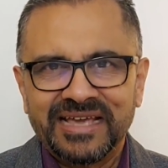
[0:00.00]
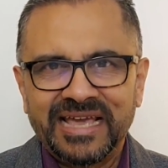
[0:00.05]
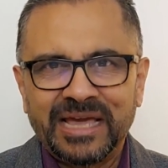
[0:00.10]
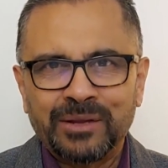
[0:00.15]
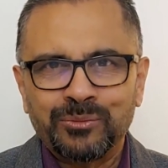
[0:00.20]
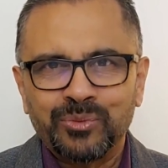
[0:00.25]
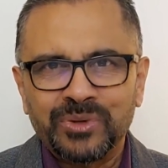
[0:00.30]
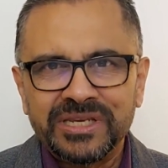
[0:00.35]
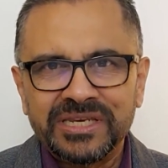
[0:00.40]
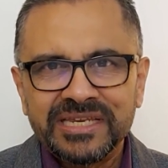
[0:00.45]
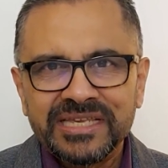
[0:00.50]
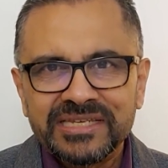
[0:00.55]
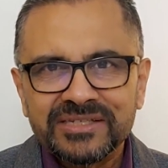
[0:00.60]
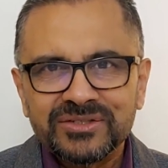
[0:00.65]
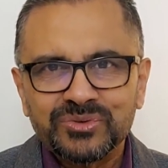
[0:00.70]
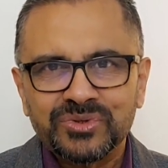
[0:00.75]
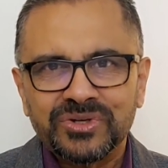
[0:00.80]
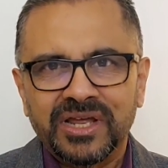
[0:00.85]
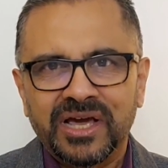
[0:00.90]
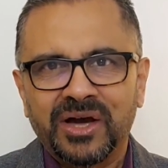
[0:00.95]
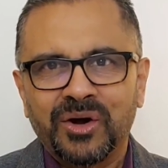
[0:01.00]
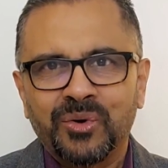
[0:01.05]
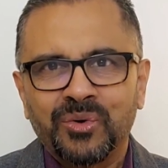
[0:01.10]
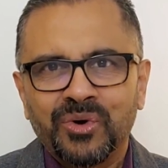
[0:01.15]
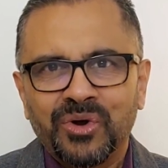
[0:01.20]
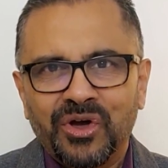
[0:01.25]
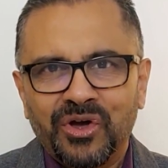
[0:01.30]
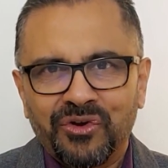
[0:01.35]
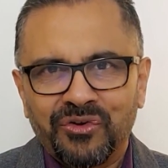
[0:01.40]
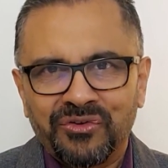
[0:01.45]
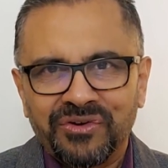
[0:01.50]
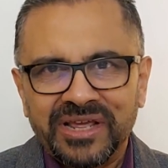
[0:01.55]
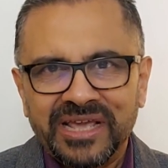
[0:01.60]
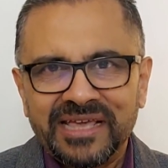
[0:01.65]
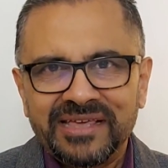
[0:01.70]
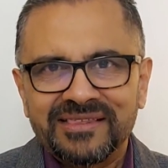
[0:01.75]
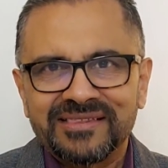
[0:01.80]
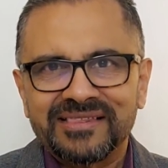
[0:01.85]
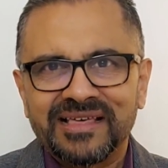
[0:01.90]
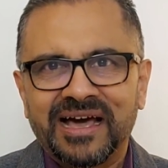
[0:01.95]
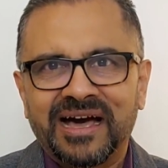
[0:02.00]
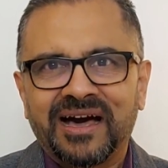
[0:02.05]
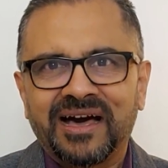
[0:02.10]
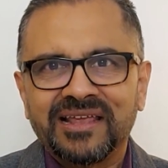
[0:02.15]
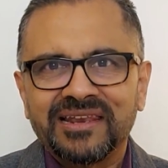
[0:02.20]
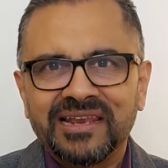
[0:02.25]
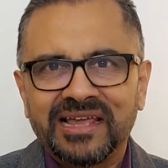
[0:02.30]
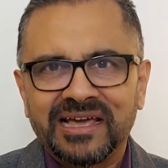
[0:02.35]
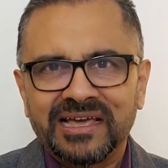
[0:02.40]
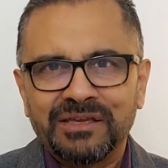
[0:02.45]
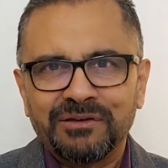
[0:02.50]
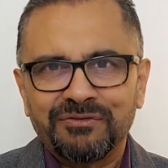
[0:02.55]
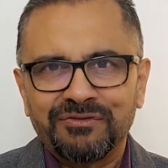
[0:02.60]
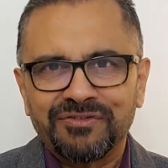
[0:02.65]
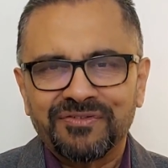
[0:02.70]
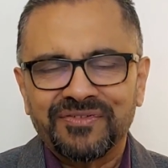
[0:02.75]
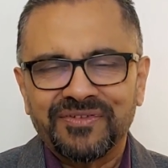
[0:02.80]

And we need to now raise our life